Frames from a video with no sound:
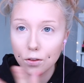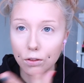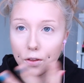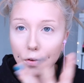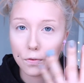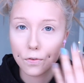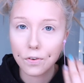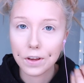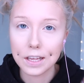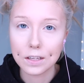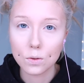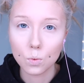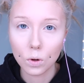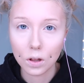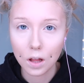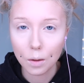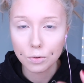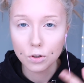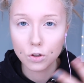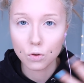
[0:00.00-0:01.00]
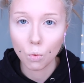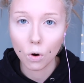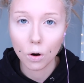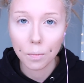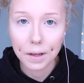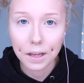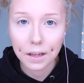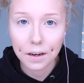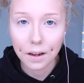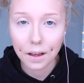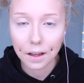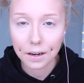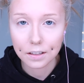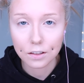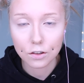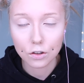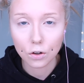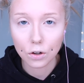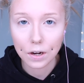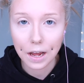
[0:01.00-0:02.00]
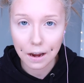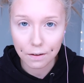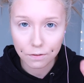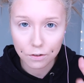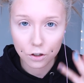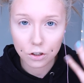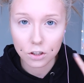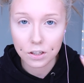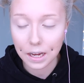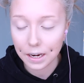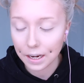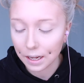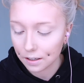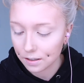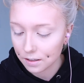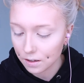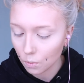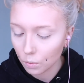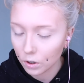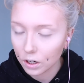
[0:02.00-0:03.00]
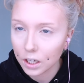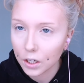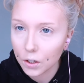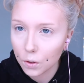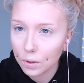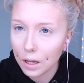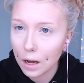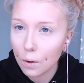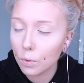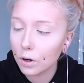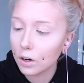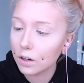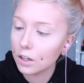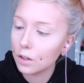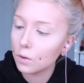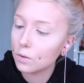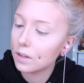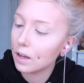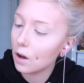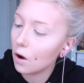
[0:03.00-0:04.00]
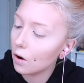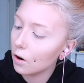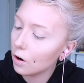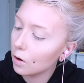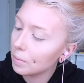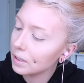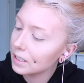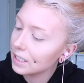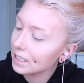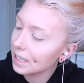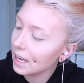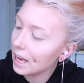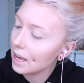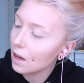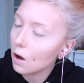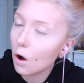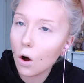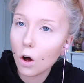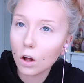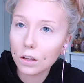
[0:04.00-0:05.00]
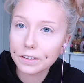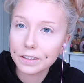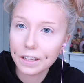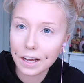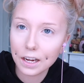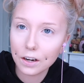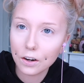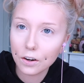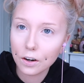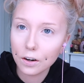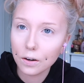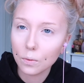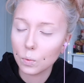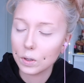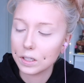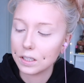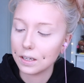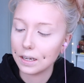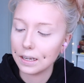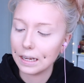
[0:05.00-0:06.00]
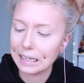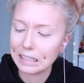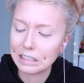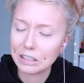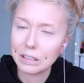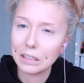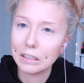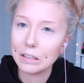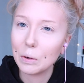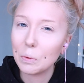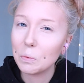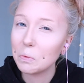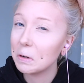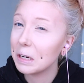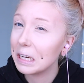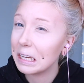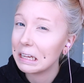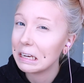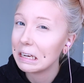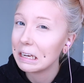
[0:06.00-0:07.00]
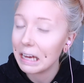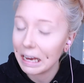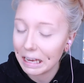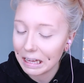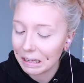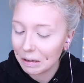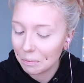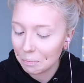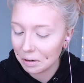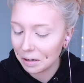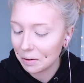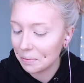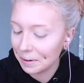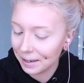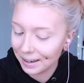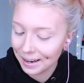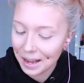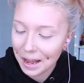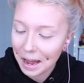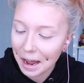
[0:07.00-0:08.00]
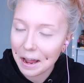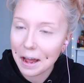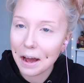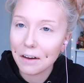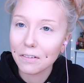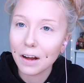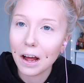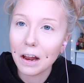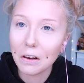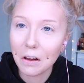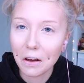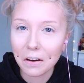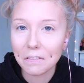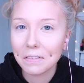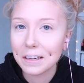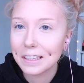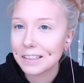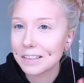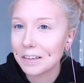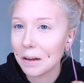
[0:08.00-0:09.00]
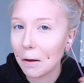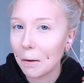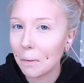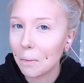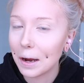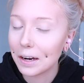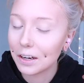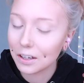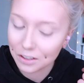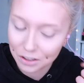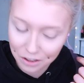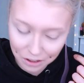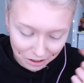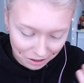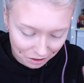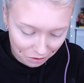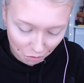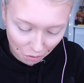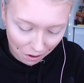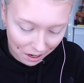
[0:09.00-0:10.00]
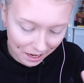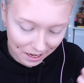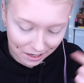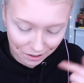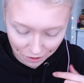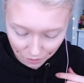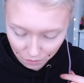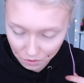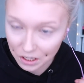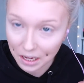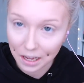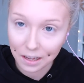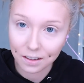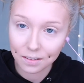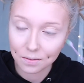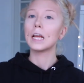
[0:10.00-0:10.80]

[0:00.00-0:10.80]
the face will absorb it and it's good after setting. So we're gonna do that. We're gonna use the Urban Decay All Nighter, which I actually don't really like, but we're, I have a lot of it, so why not just try and use it?